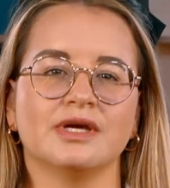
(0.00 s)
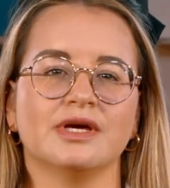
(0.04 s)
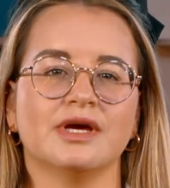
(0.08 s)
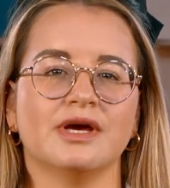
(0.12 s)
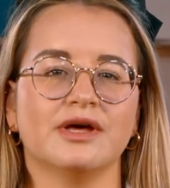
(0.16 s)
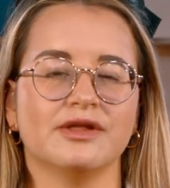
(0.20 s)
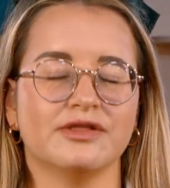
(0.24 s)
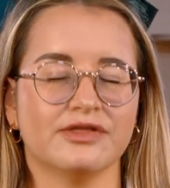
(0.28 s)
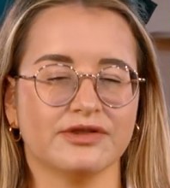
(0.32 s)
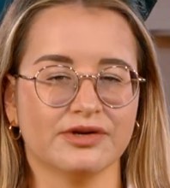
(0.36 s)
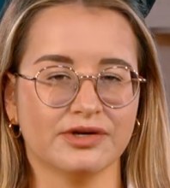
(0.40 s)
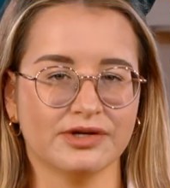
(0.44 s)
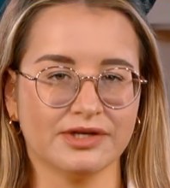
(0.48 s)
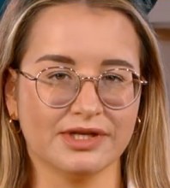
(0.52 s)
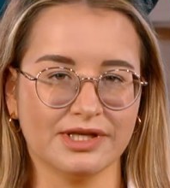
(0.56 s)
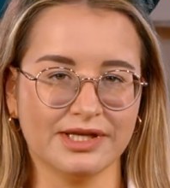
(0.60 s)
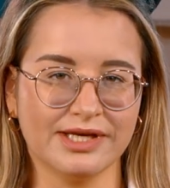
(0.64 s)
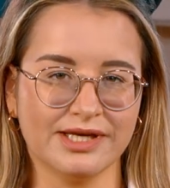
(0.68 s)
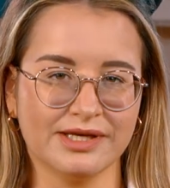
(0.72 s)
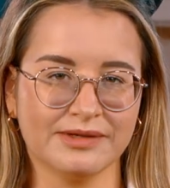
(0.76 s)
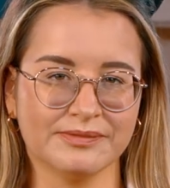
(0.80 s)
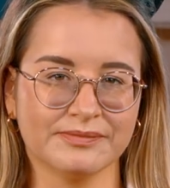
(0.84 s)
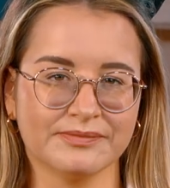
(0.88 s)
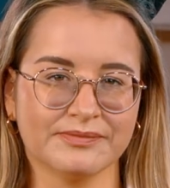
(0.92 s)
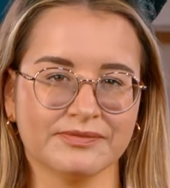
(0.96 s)

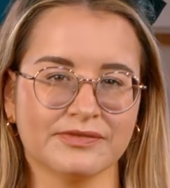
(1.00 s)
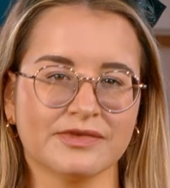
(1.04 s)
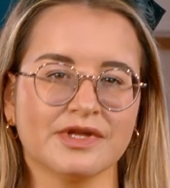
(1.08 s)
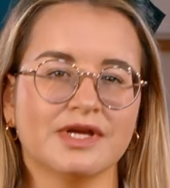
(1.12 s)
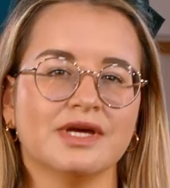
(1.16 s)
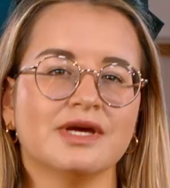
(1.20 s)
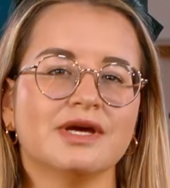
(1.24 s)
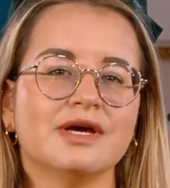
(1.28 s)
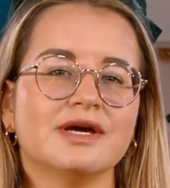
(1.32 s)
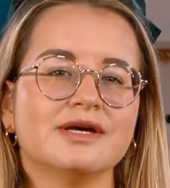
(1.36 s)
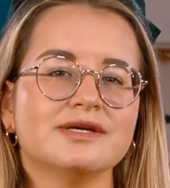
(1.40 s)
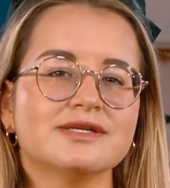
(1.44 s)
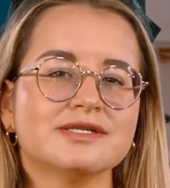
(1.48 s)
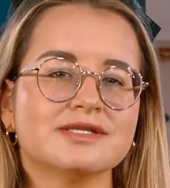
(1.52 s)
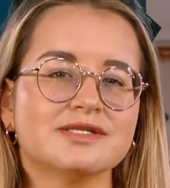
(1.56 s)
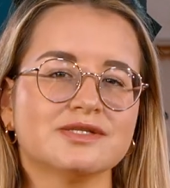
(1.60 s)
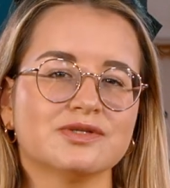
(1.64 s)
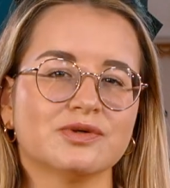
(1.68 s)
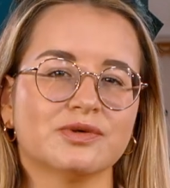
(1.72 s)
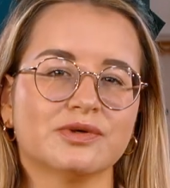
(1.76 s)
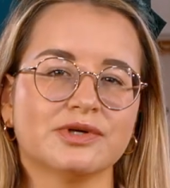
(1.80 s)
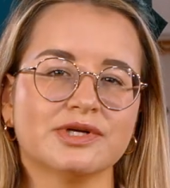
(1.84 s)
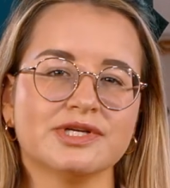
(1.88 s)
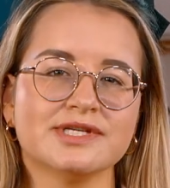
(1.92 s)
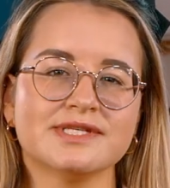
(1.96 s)
Thirdly,
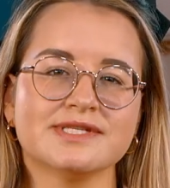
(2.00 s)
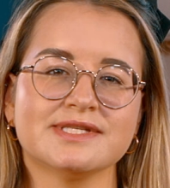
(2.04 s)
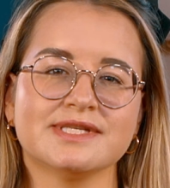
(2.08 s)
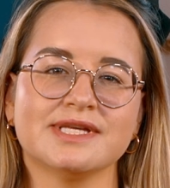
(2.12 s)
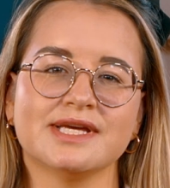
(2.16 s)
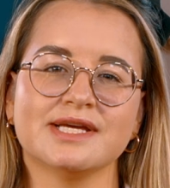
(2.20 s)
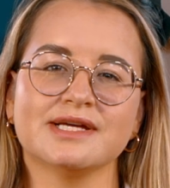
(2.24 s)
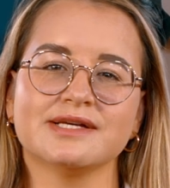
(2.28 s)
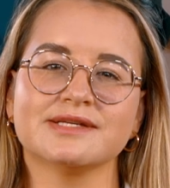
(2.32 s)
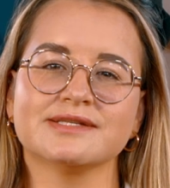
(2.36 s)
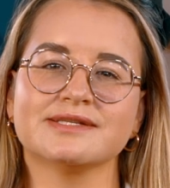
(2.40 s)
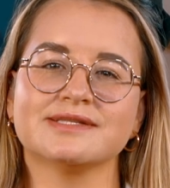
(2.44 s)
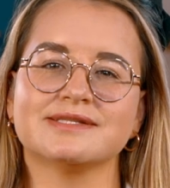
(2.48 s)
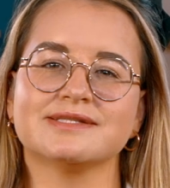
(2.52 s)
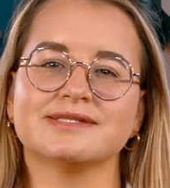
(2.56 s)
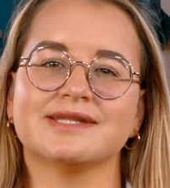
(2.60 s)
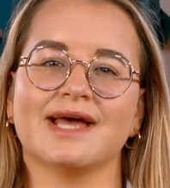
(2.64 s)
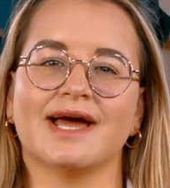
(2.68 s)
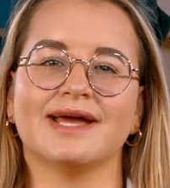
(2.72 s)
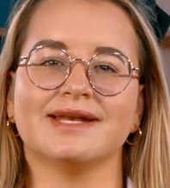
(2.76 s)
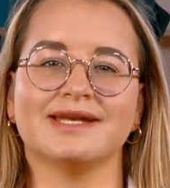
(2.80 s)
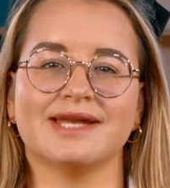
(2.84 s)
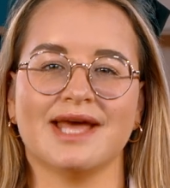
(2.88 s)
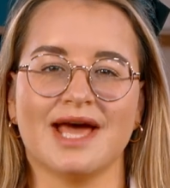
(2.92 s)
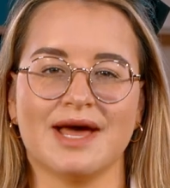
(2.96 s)
store sales
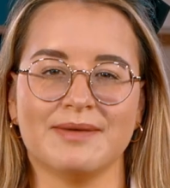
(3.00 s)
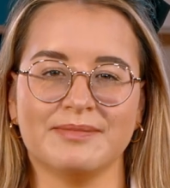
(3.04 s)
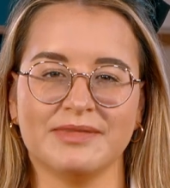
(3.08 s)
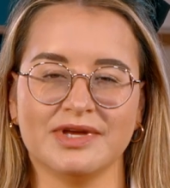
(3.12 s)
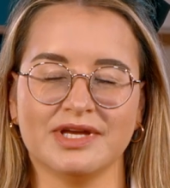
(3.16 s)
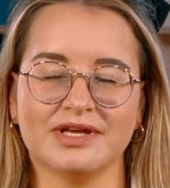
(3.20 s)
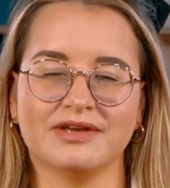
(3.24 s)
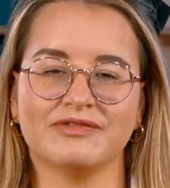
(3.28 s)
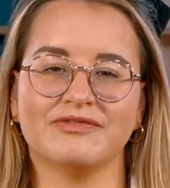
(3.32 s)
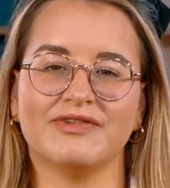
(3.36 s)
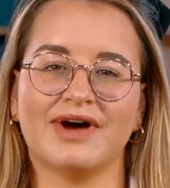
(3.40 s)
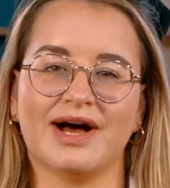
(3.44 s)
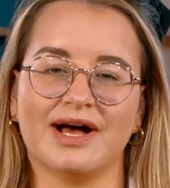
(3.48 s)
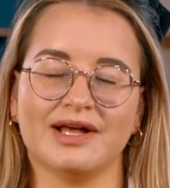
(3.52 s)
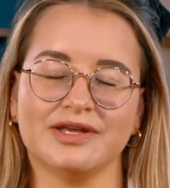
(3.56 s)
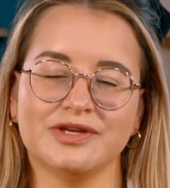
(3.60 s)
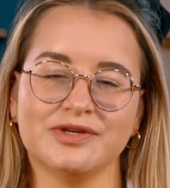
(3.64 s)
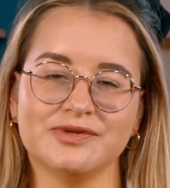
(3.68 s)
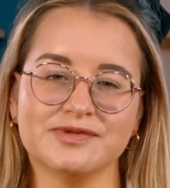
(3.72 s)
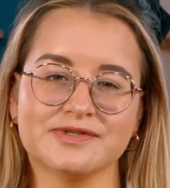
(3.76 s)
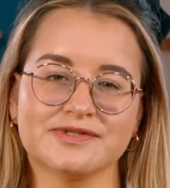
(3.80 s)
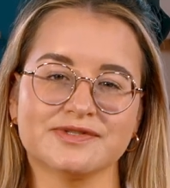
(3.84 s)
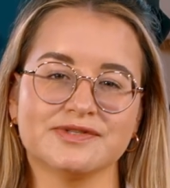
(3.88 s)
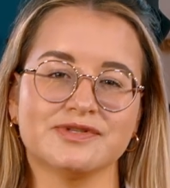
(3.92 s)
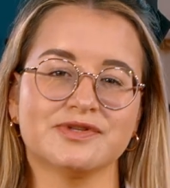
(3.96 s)
dynamic
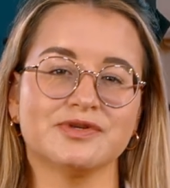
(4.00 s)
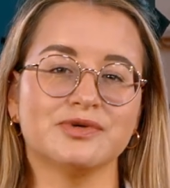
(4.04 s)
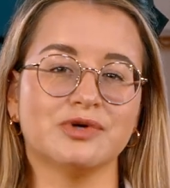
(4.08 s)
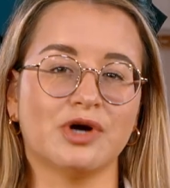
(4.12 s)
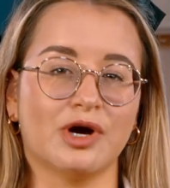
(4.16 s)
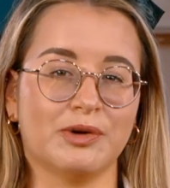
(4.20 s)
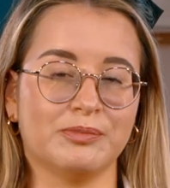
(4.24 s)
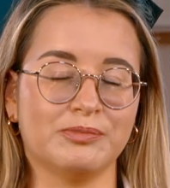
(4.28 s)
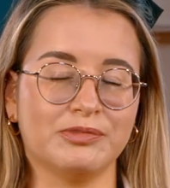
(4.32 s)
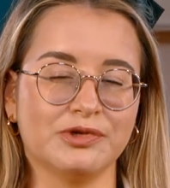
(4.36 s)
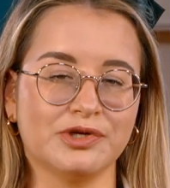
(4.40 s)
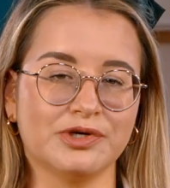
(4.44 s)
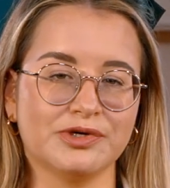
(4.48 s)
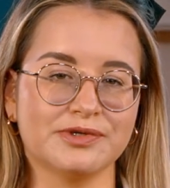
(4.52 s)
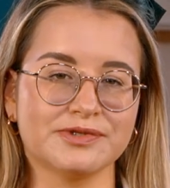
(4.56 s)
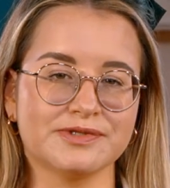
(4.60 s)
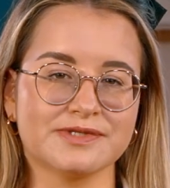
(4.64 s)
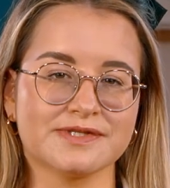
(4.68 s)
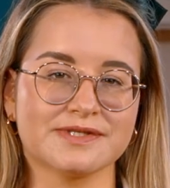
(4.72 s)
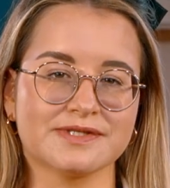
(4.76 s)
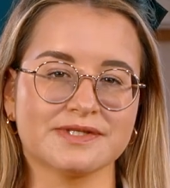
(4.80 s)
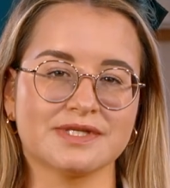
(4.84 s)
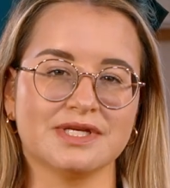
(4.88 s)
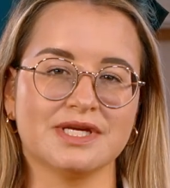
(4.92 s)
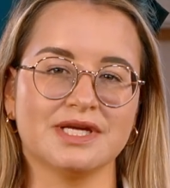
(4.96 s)
values through
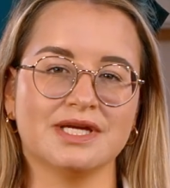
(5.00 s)
uploads.